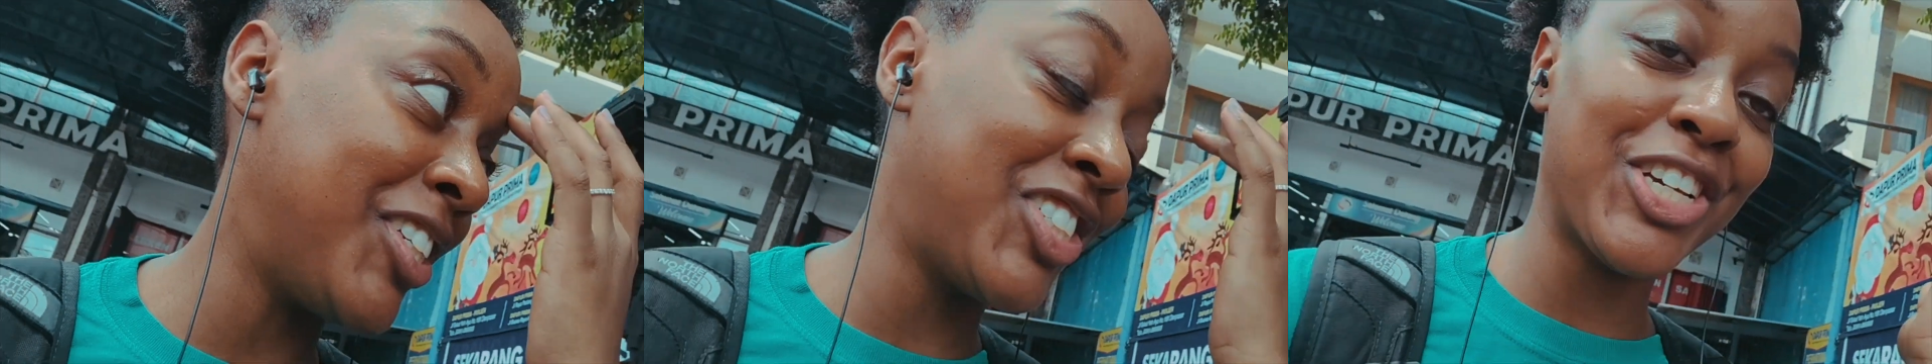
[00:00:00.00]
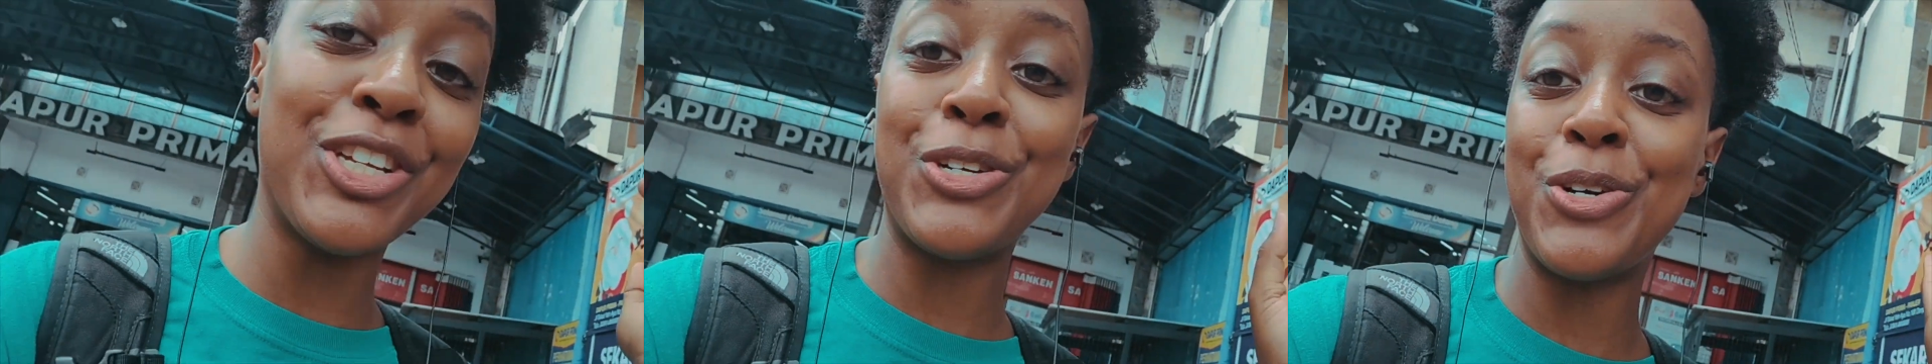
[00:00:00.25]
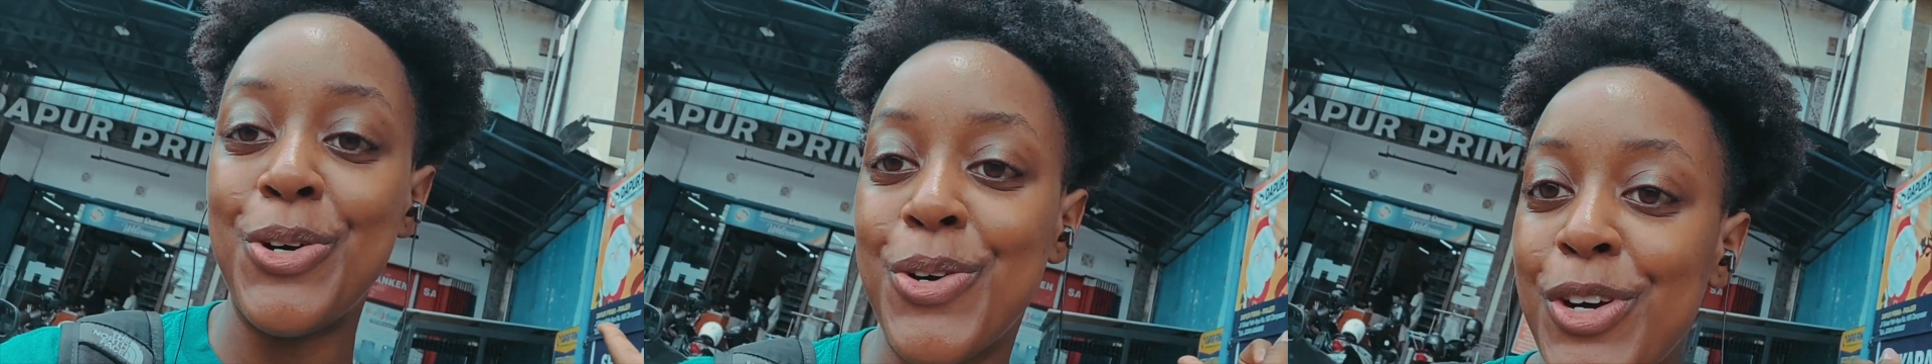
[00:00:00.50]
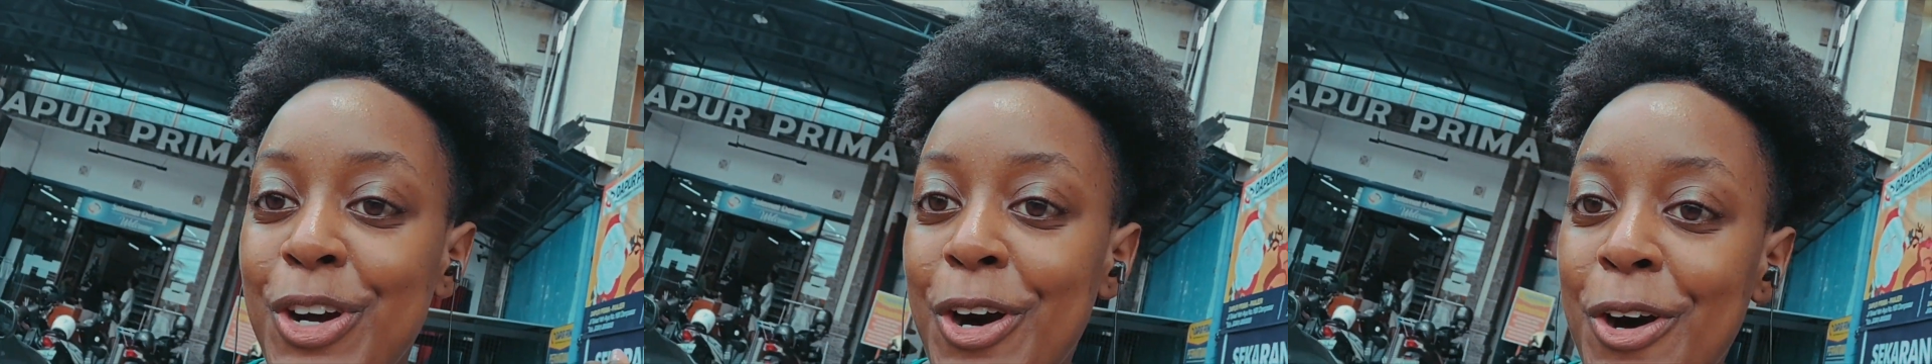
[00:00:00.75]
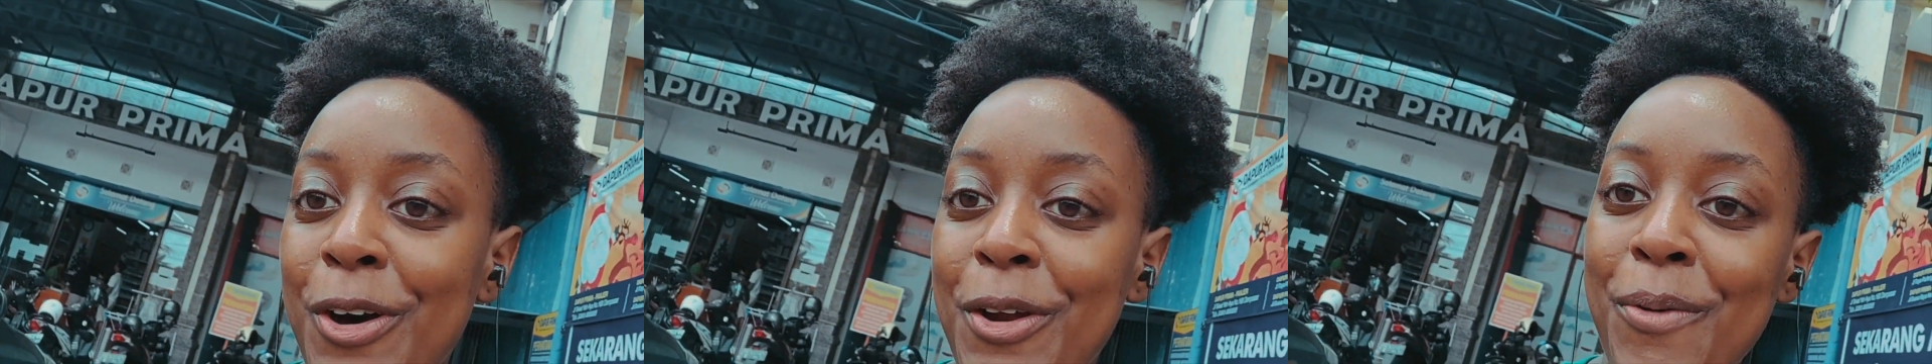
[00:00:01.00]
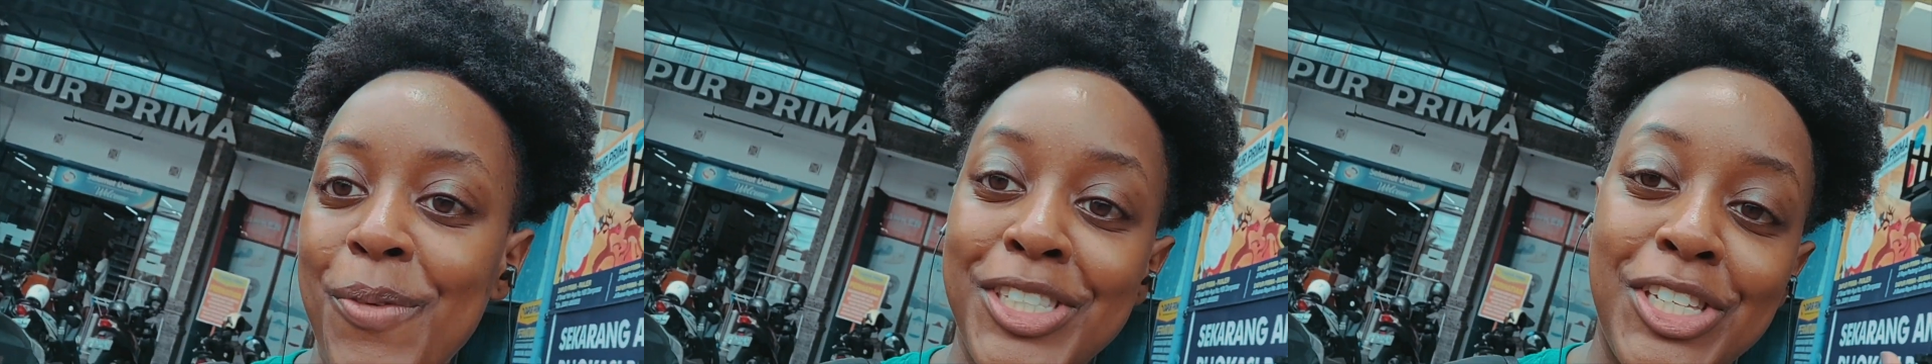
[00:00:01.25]
my channel
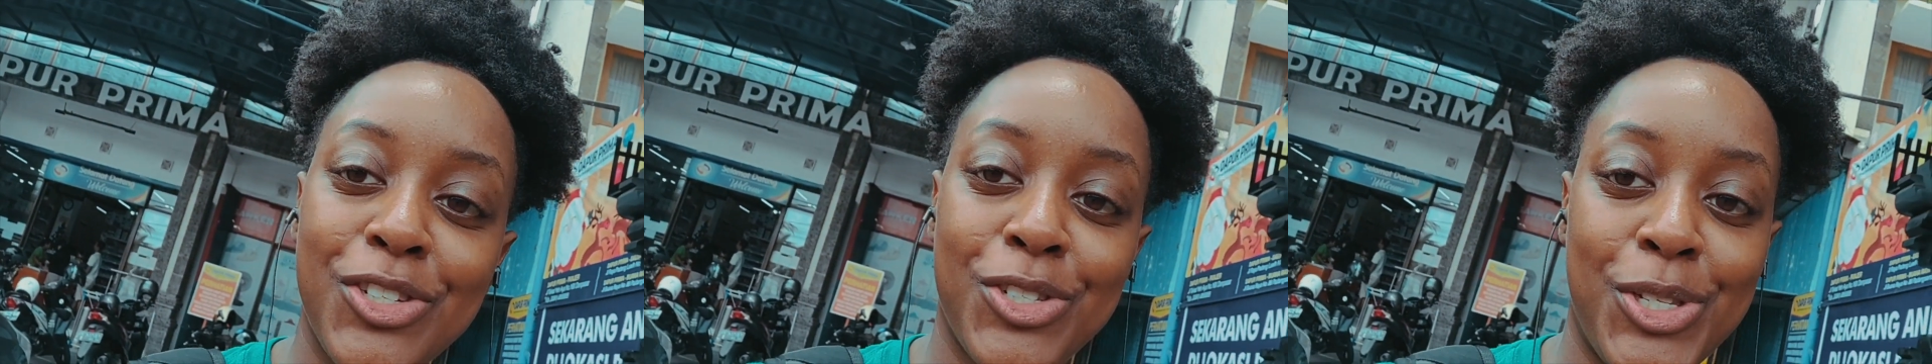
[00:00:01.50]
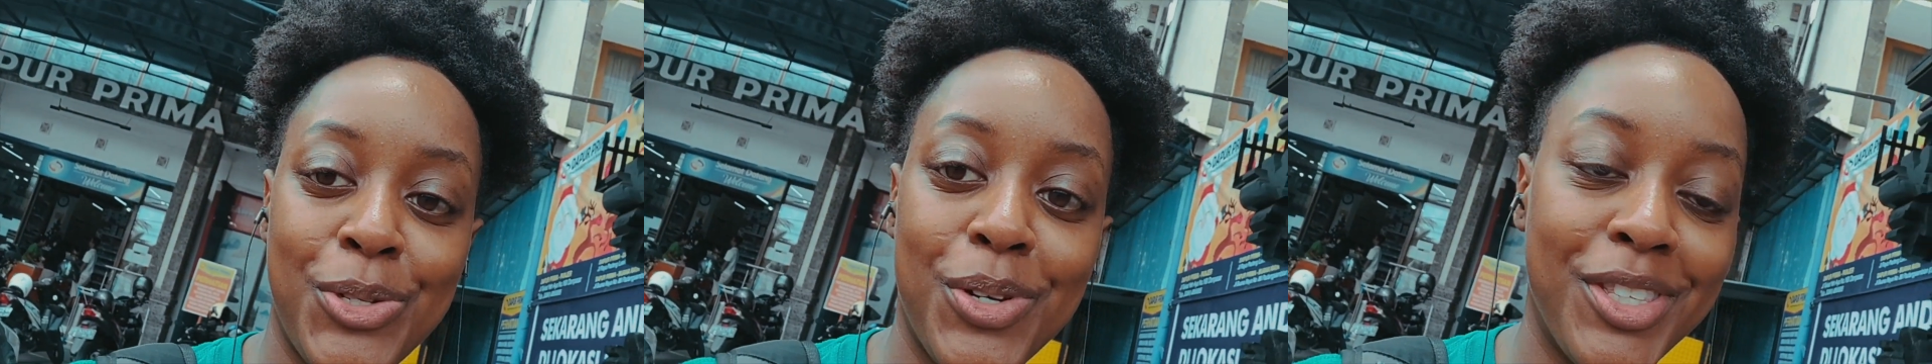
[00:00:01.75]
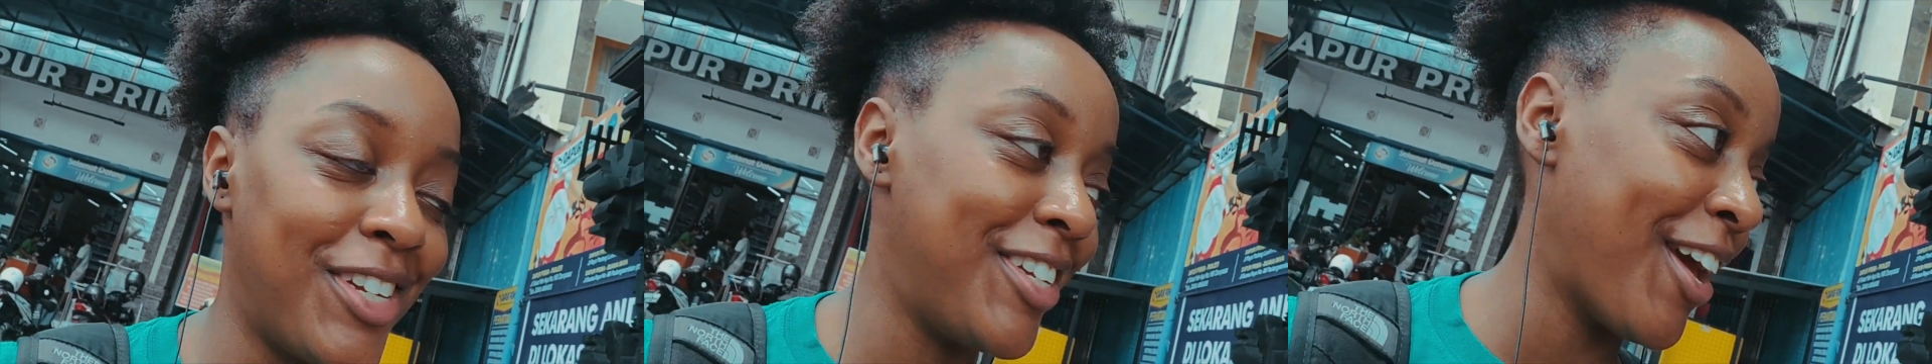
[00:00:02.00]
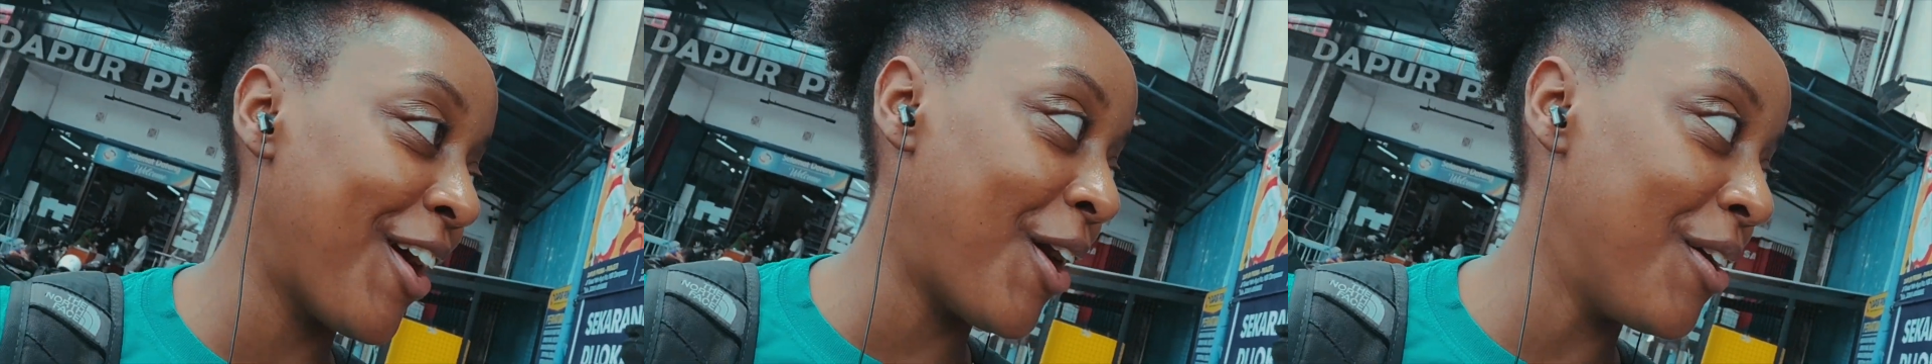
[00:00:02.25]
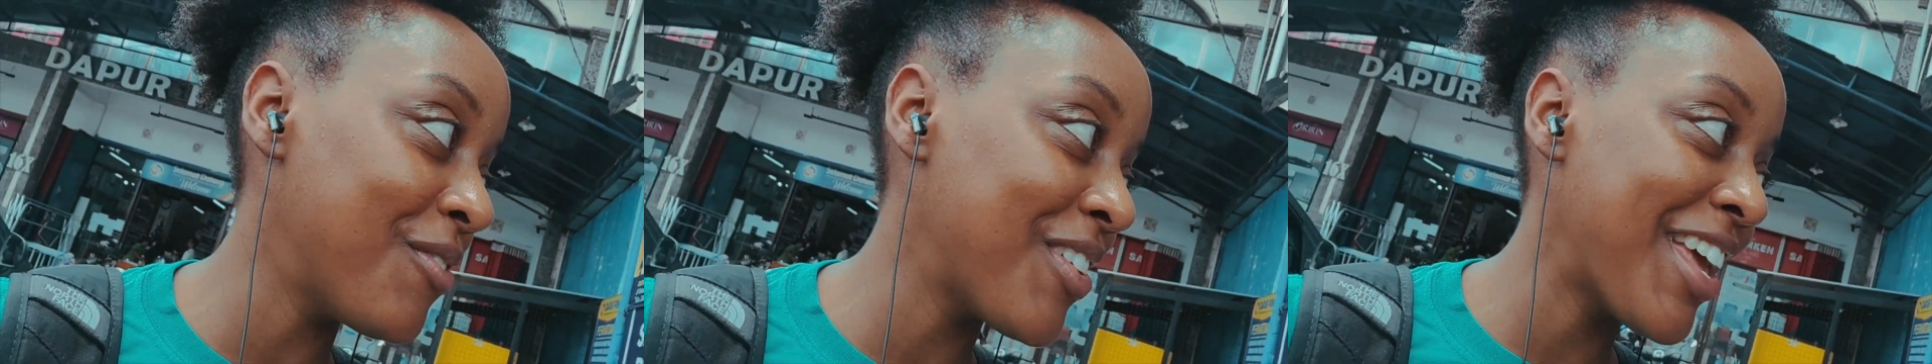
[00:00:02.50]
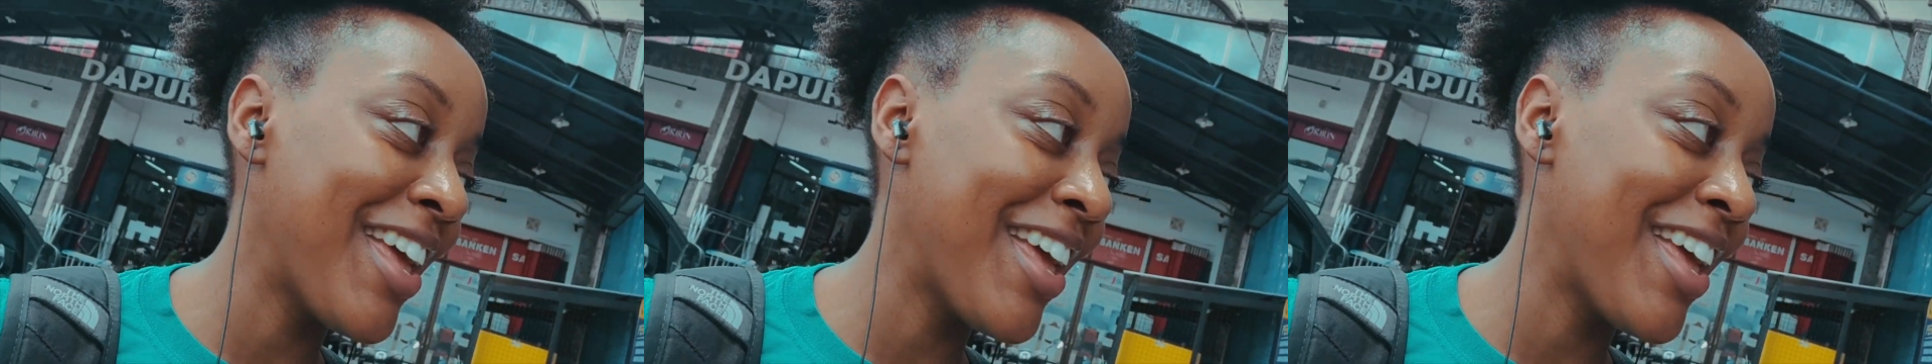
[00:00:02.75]
called What Teachers Do on Their Day Off.